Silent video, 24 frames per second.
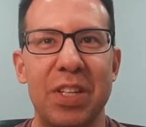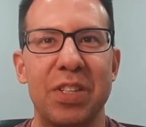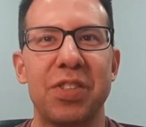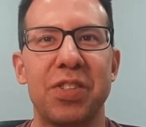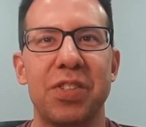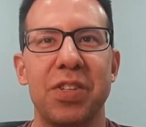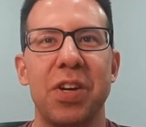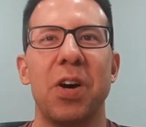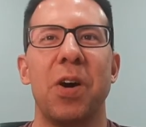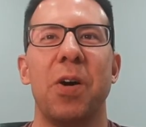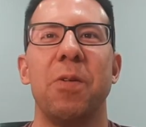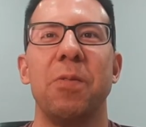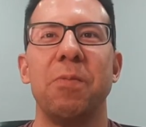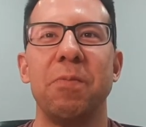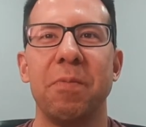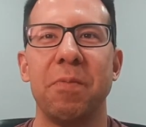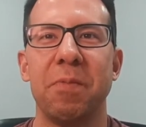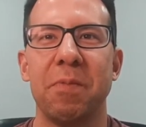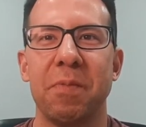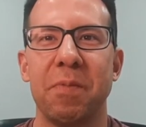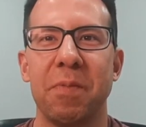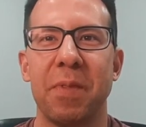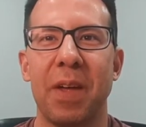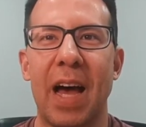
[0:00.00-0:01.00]
this show.
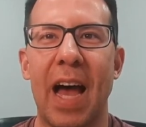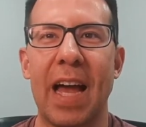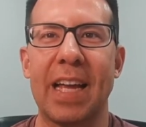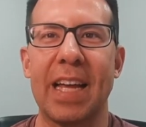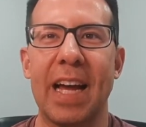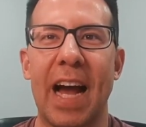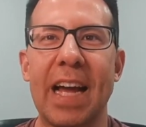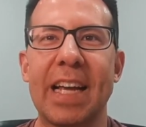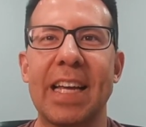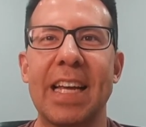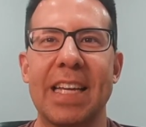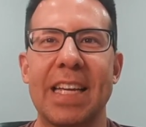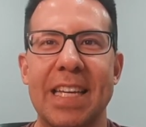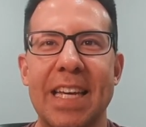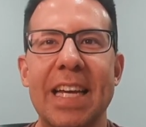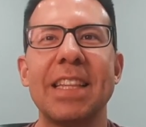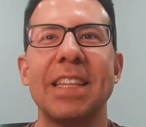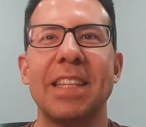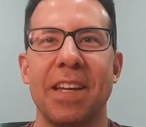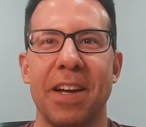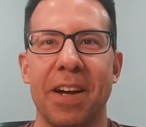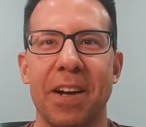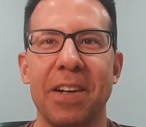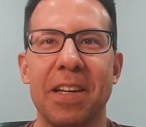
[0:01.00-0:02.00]
Yeah, I, yeah, I can yeah.
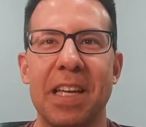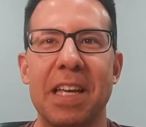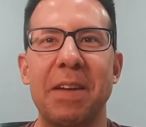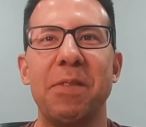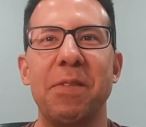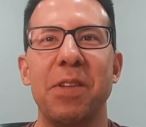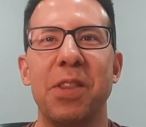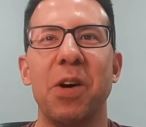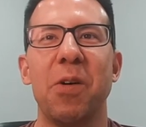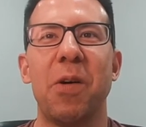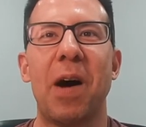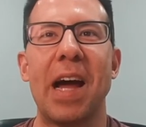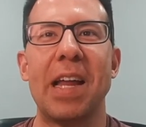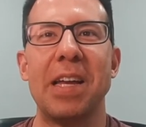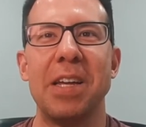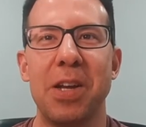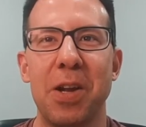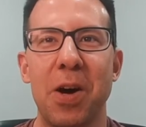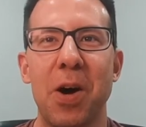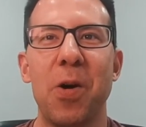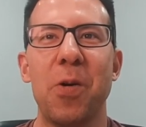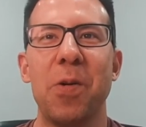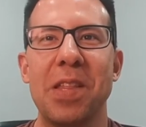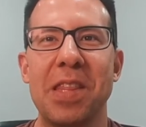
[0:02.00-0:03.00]
get there, even though yeah. I
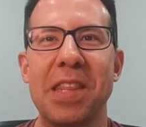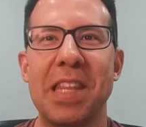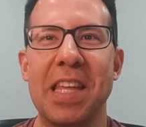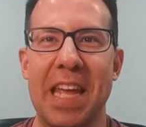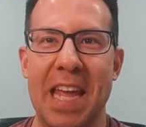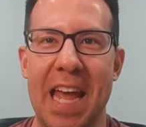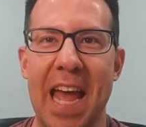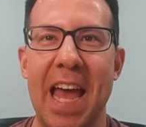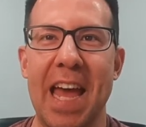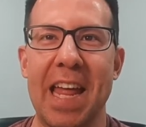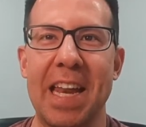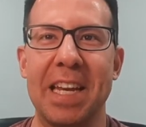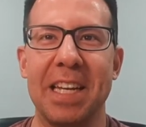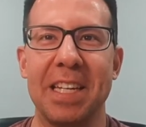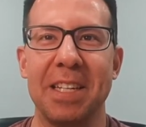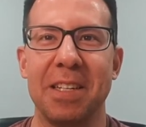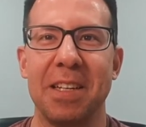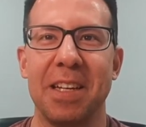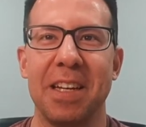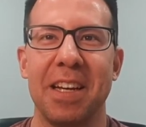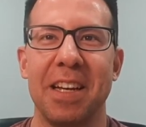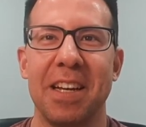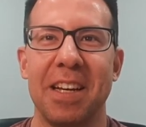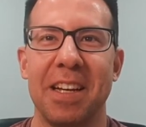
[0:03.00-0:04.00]
know in the end,
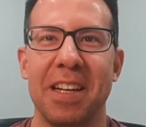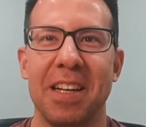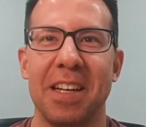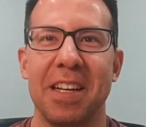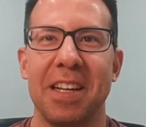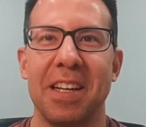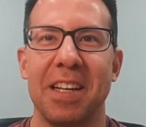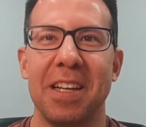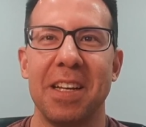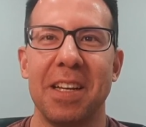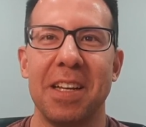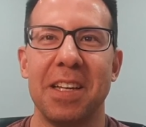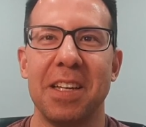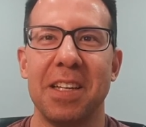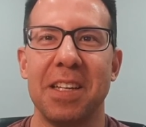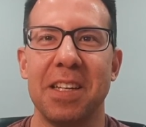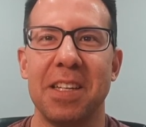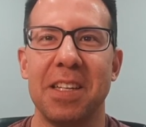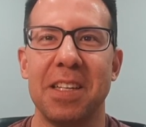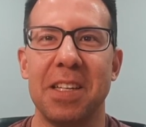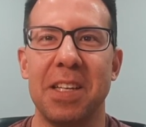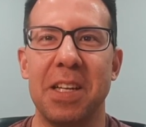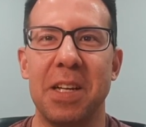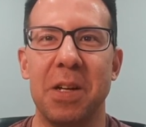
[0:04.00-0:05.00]

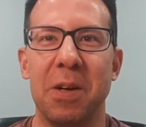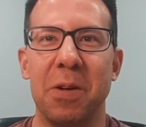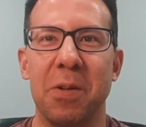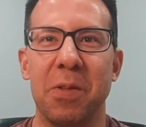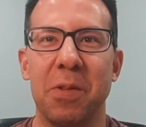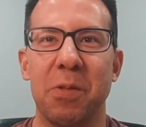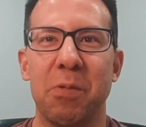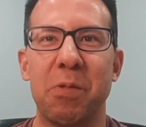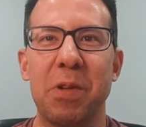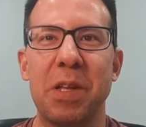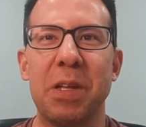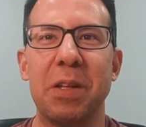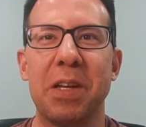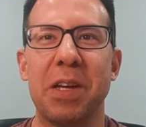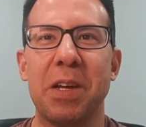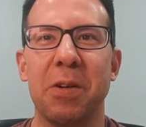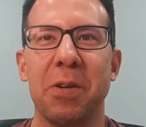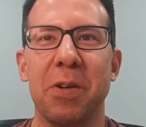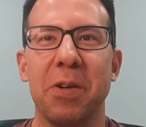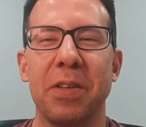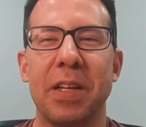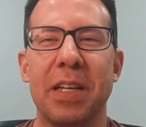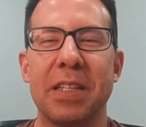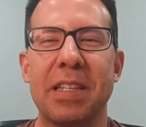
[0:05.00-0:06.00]
you know, the real
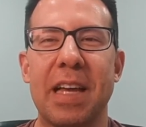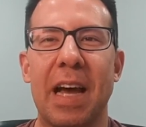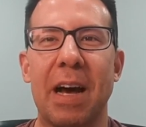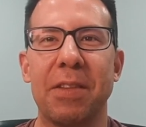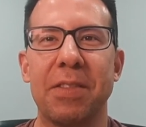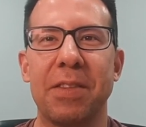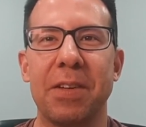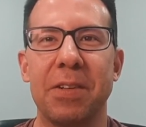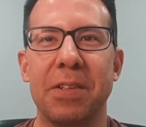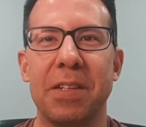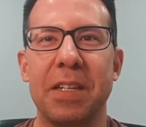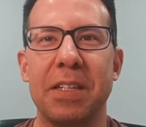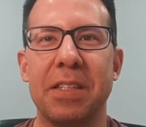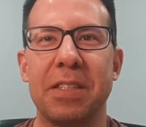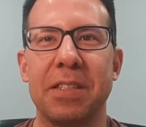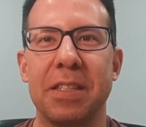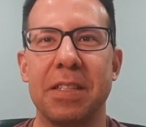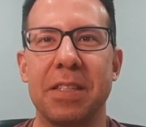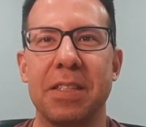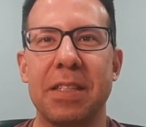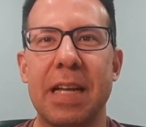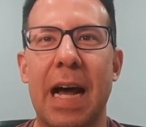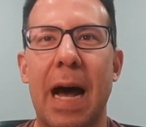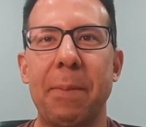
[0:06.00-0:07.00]
hero that's out there needs
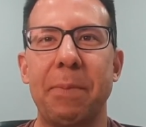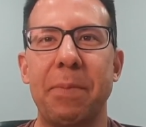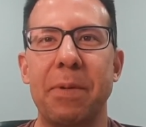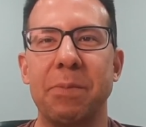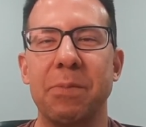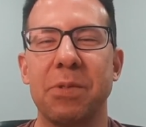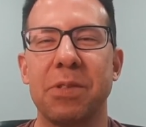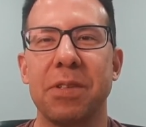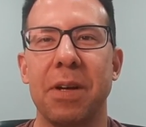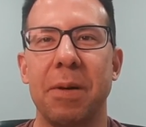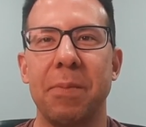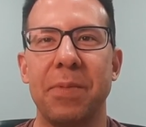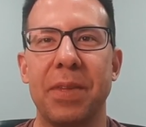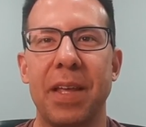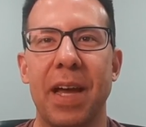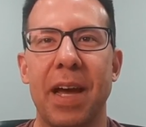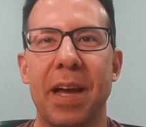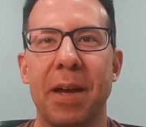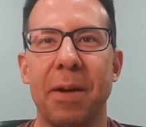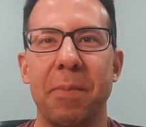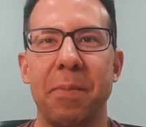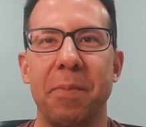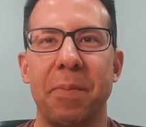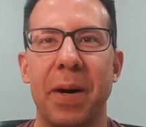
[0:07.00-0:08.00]
to stop him
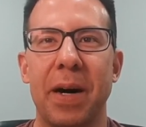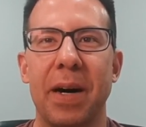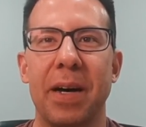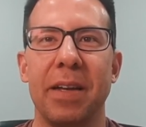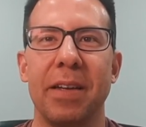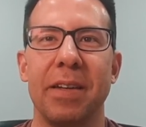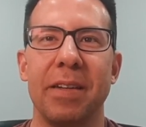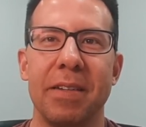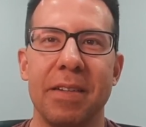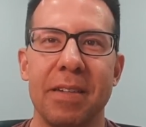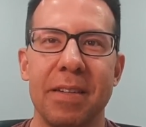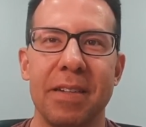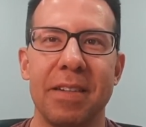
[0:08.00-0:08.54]
someday. But